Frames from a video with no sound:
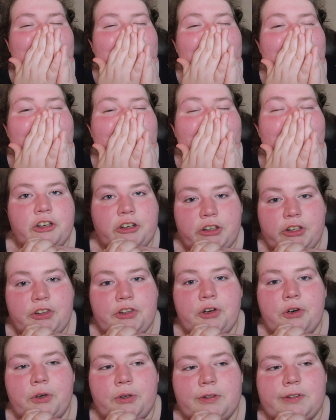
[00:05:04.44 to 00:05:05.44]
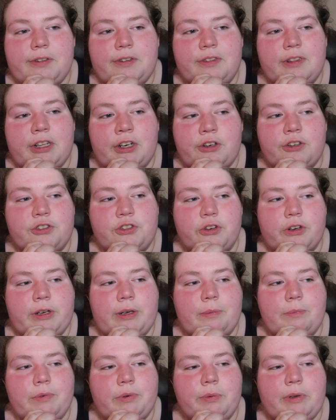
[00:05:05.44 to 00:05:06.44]
god. Literally the whole theater
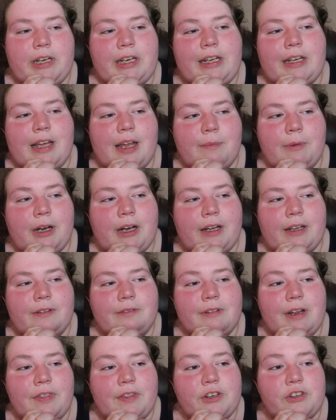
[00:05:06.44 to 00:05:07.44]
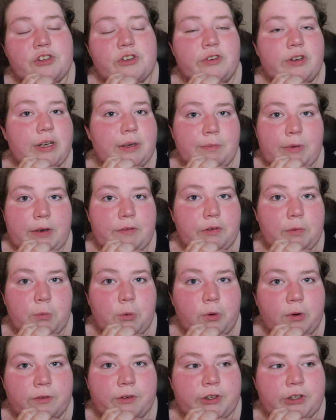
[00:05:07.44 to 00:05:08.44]
screamed when he came on and then screamed even
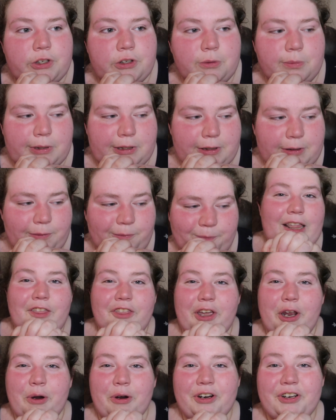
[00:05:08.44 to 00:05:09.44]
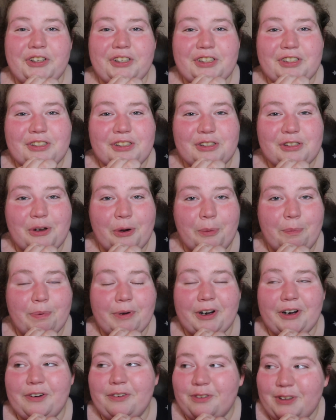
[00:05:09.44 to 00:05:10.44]
more for Tobey. And they were just so
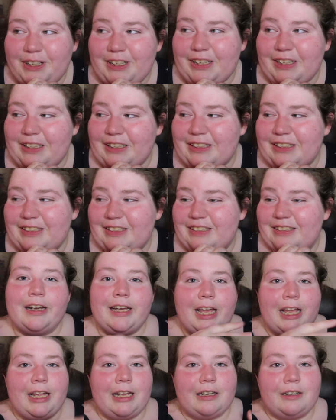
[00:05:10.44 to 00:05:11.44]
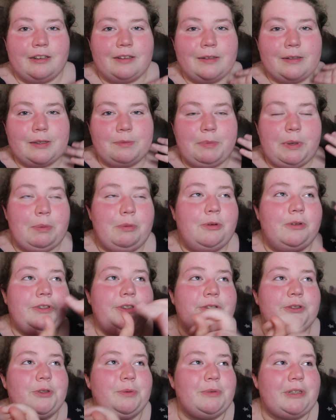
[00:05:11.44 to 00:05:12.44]
perfect. Again, some people in
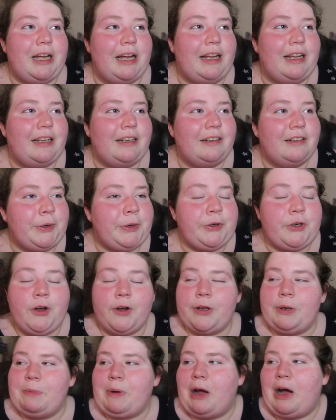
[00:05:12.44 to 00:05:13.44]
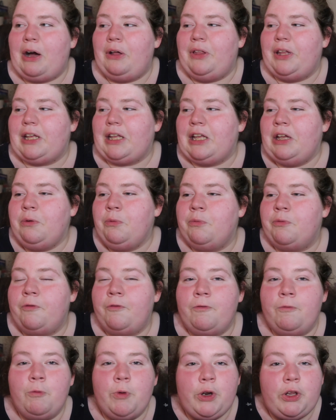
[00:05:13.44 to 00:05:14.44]
this group chat, they were talking about how like it
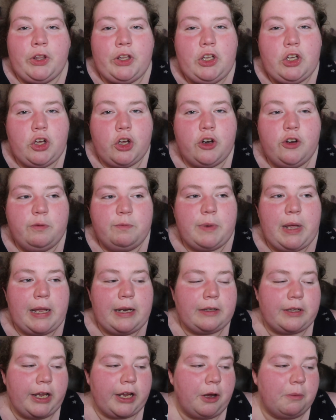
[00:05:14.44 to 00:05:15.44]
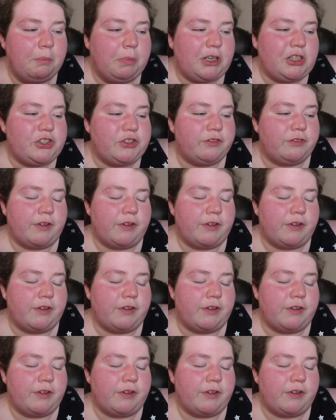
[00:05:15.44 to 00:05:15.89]
really could have been like a bunch